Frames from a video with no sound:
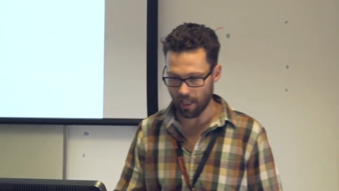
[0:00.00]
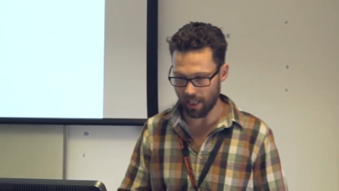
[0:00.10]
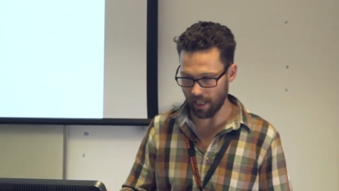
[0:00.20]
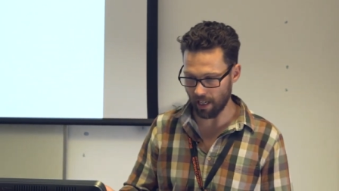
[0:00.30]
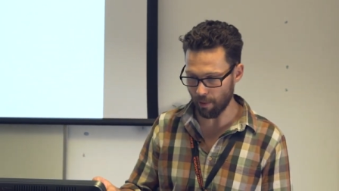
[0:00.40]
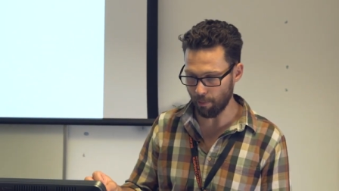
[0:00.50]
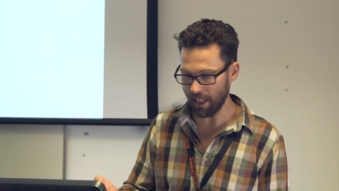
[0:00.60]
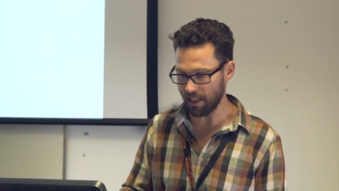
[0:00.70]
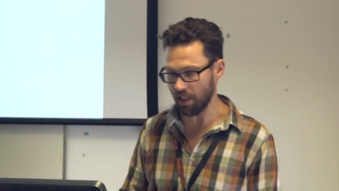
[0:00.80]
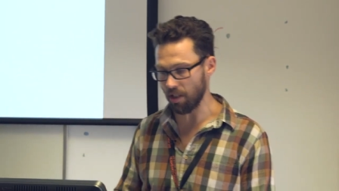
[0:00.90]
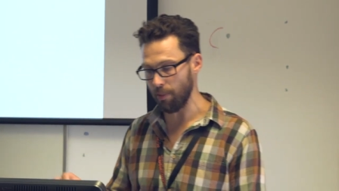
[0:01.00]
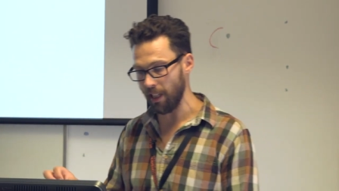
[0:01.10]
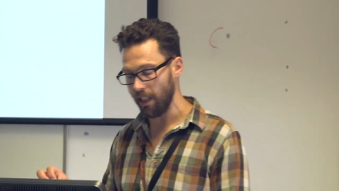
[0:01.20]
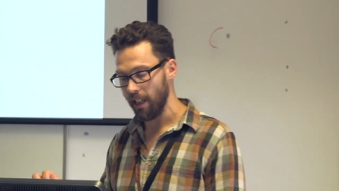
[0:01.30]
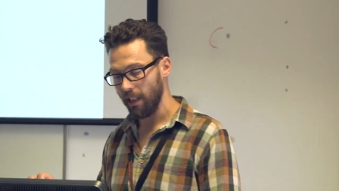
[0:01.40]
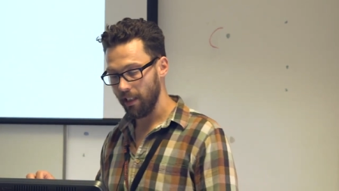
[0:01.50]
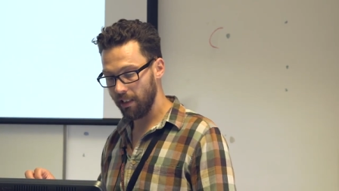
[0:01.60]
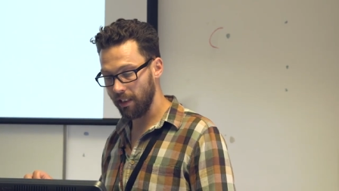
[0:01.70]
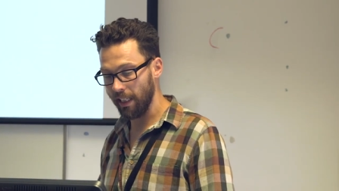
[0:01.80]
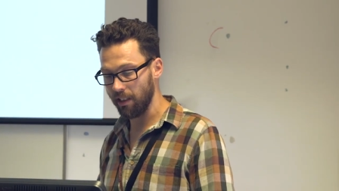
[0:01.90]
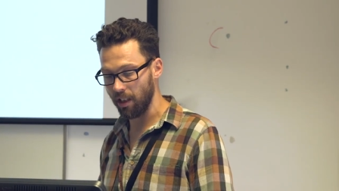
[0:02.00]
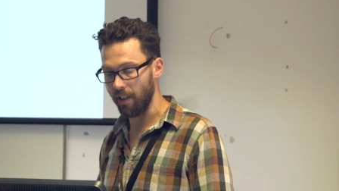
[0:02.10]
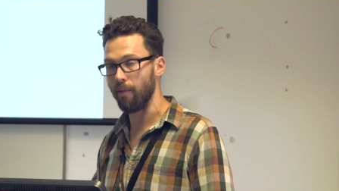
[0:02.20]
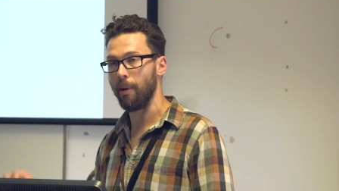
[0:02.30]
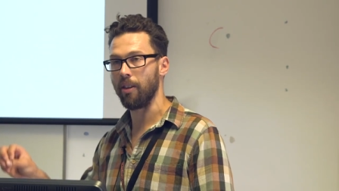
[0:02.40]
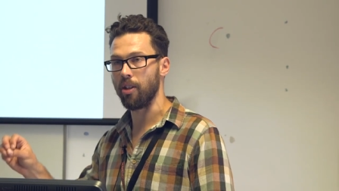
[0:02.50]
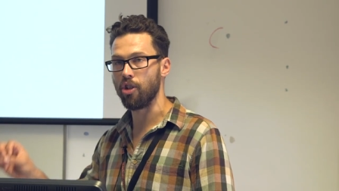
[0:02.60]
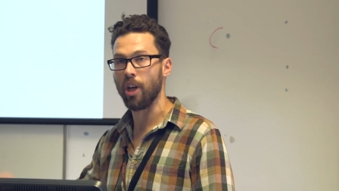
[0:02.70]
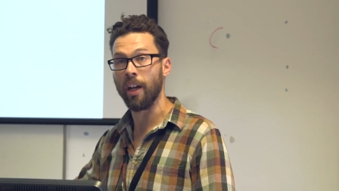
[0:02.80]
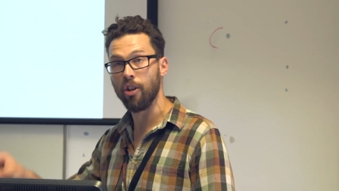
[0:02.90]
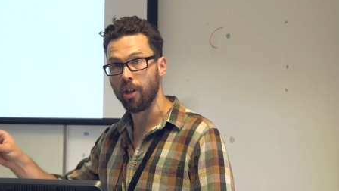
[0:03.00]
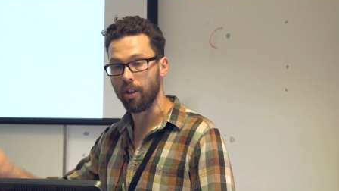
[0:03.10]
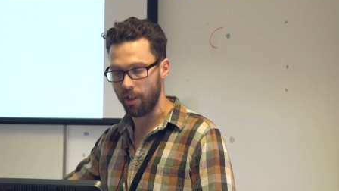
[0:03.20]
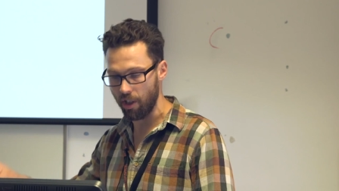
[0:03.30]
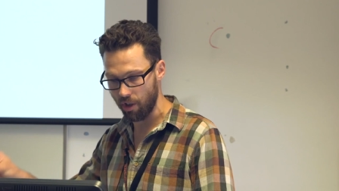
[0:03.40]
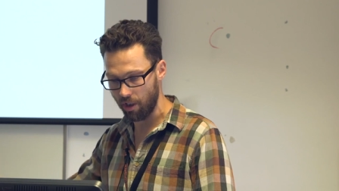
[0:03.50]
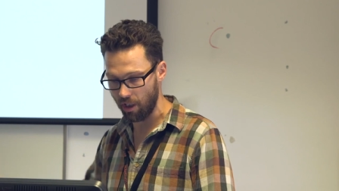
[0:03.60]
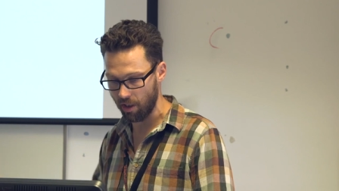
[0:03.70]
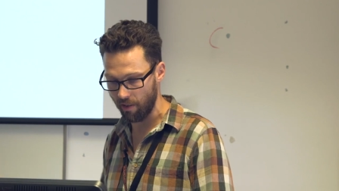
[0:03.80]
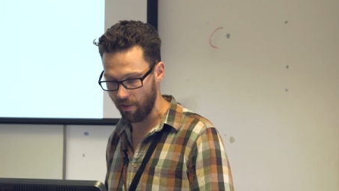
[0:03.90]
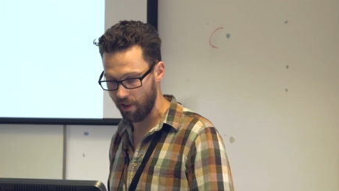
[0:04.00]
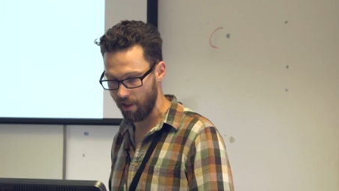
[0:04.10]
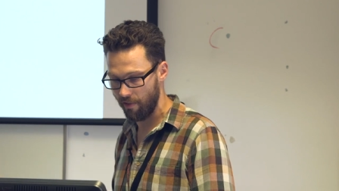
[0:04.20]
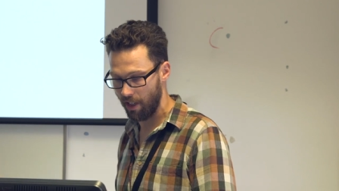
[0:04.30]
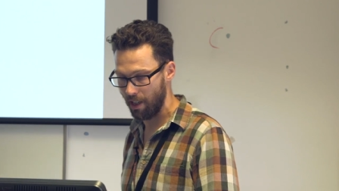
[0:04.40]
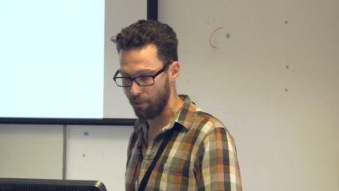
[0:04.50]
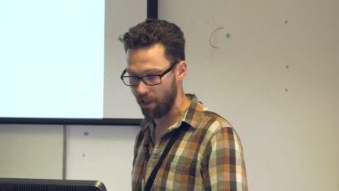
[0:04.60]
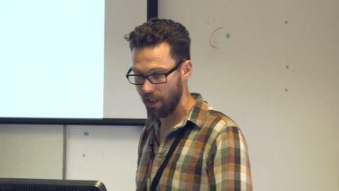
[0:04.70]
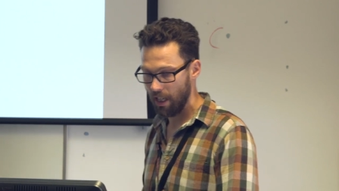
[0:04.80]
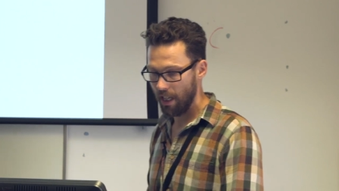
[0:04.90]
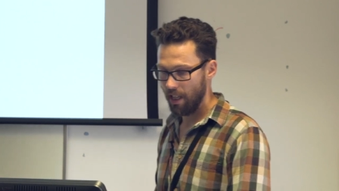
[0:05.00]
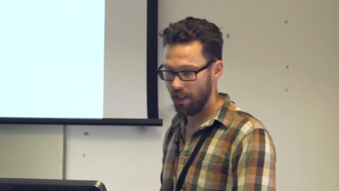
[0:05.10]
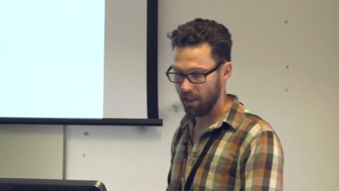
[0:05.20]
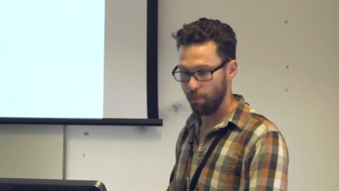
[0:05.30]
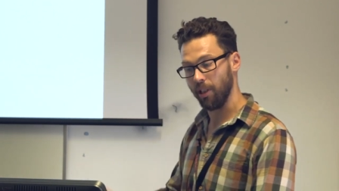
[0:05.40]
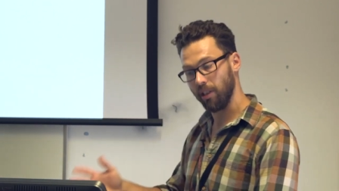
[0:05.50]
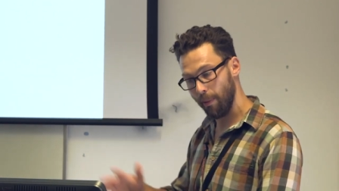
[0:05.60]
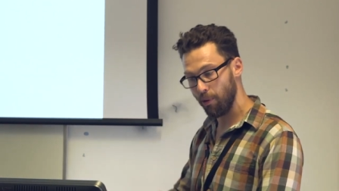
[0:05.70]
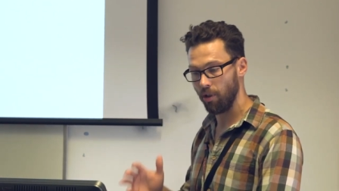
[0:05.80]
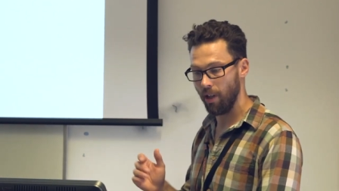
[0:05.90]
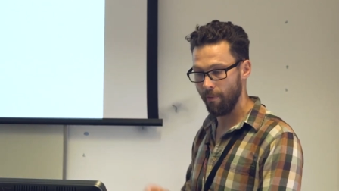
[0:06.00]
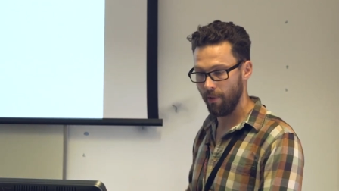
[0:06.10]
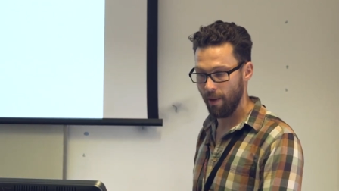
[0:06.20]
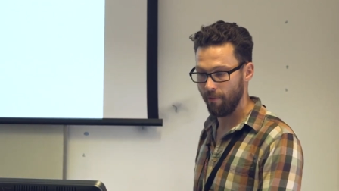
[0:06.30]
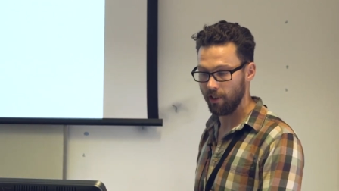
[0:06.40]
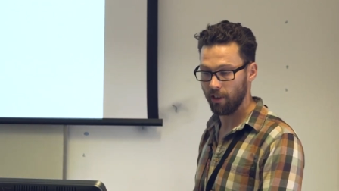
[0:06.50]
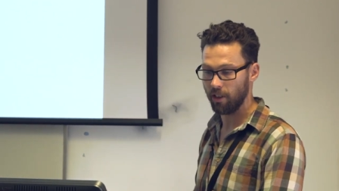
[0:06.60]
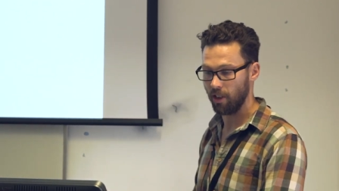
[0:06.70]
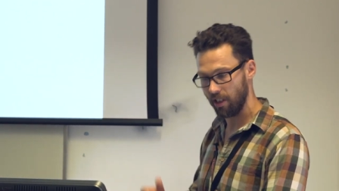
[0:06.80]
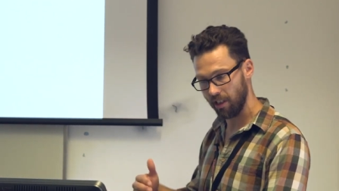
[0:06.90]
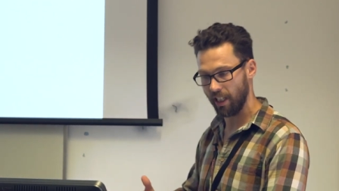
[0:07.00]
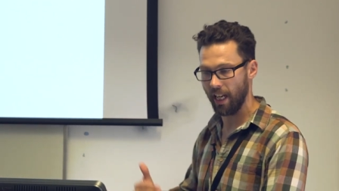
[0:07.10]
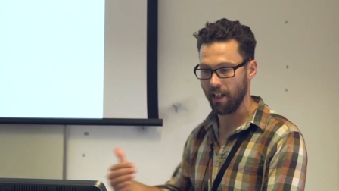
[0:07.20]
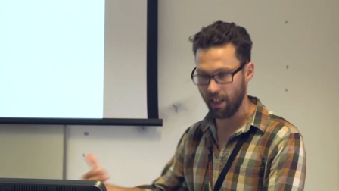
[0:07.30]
ability to be sensitive about the changing contingencies of the environment. There's a perceptual emphasis, so this is again